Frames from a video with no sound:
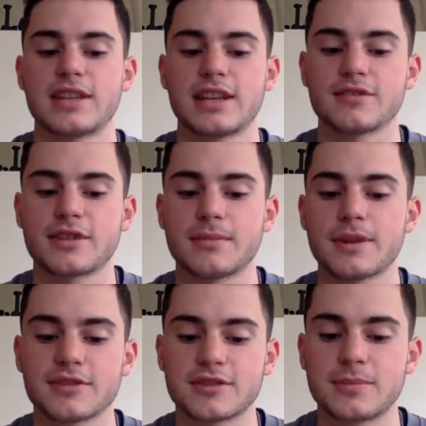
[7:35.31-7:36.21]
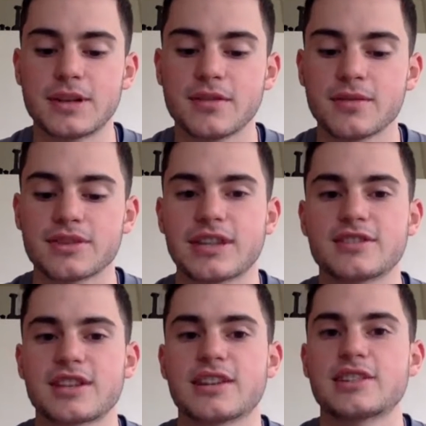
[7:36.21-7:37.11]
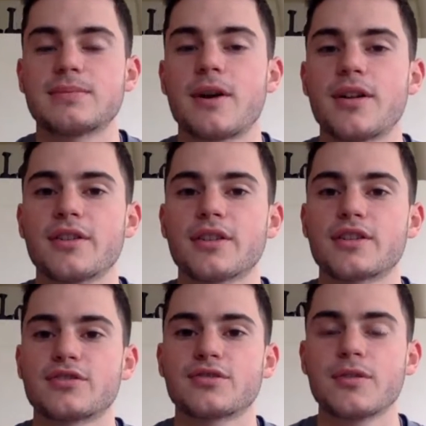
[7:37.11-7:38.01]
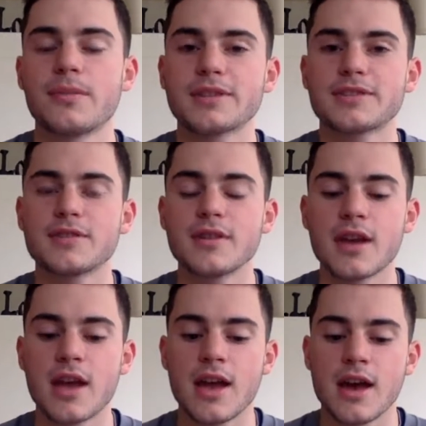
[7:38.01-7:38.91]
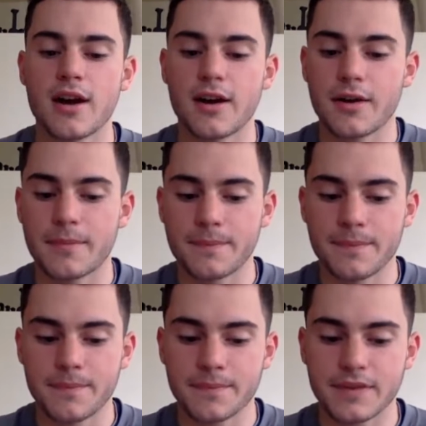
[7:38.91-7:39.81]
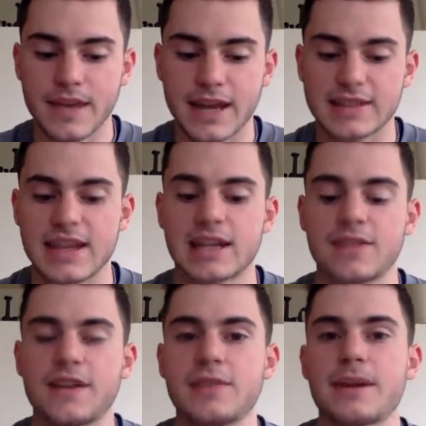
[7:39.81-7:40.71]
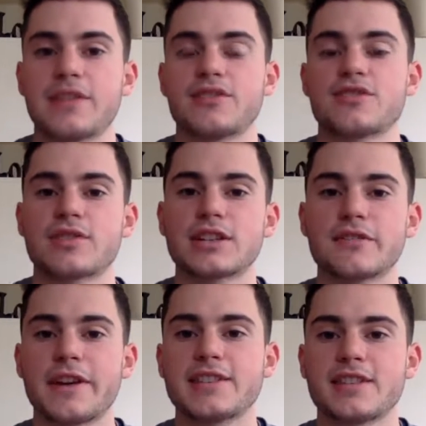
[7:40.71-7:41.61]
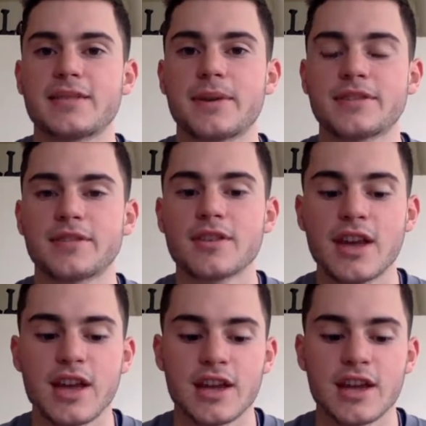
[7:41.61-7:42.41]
Then there's the muscle spindle, which that's just like a smaller control muscle that gets activated by the stretch phase of the muscle.